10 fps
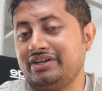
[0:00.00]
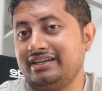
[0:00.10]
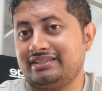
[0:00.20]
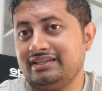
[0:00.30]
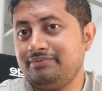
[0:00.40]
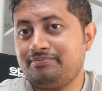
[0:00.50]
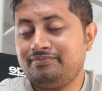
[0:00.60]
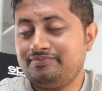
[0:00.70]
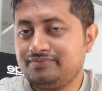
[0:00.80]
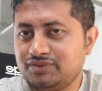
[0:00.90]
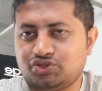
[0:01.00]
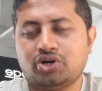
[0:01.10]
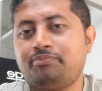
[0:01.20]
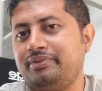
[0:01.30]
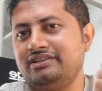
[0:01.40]
to get a
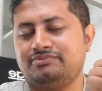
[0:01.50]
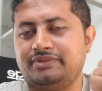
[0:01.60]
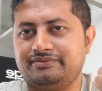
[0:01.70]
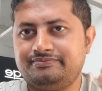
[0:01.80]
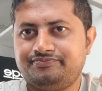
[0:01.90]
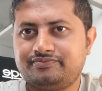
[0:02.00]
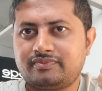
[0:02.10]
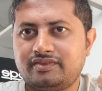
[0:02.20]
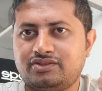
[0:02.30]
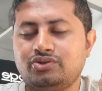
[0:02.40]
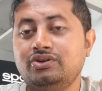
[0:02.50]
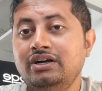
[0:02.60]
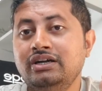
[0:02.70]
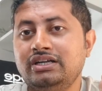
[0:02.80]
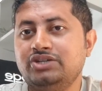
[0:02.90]
job placement.
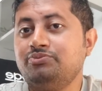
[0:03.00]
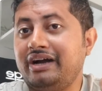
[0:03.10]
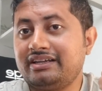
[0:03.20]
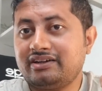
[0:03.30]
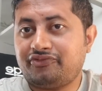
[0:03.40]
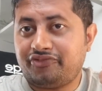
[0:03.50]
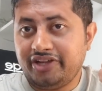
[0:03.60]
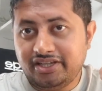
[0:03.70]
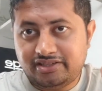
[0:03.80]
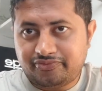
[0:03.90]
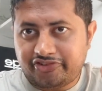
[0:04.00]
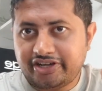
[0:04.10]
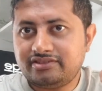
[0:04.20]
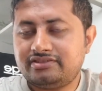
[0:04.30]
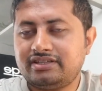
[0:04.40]
So you might have Finnish
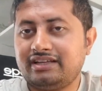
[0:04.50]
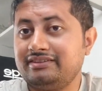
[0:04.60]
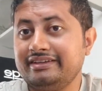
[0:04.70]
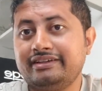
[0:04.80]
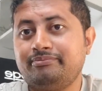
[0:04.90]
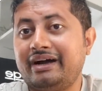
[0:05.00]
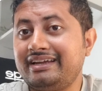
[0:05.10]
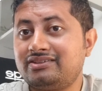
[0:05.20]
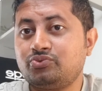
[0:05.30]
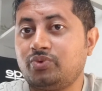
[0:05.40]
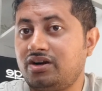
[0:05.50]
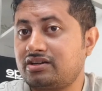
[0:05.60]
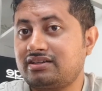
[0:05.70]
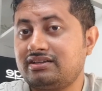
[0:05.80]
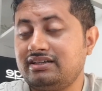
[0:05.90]
friends and they might
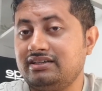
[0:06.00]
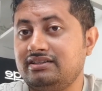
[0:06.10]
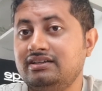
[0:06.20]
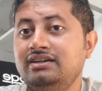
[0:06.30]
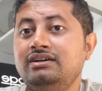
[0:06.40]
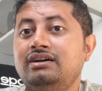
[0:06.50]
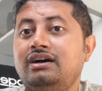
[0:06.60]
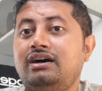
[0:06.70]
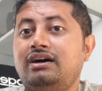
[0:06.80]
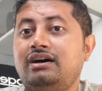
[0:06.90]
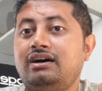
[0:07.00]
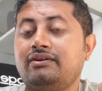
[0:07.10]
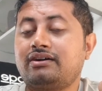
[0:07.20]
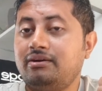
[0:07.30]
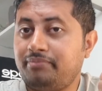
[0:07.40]
work in
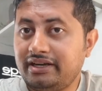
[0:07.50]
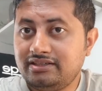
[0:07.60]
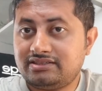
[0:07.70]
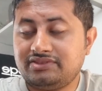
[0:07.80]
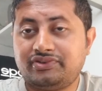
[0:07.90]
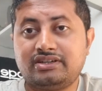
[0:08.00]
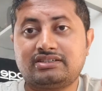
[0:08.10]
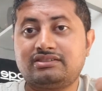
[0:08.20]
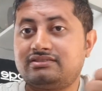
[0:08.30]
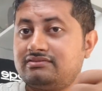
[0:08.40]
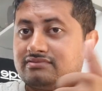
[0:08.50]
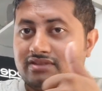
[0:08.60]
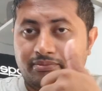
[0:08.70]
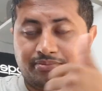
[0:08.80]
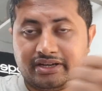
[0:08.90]
uh, companies, different
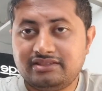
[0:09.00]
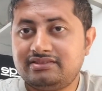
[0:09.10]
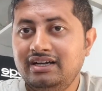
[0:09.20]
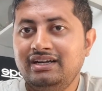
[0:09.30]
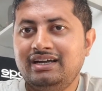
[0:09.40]
companies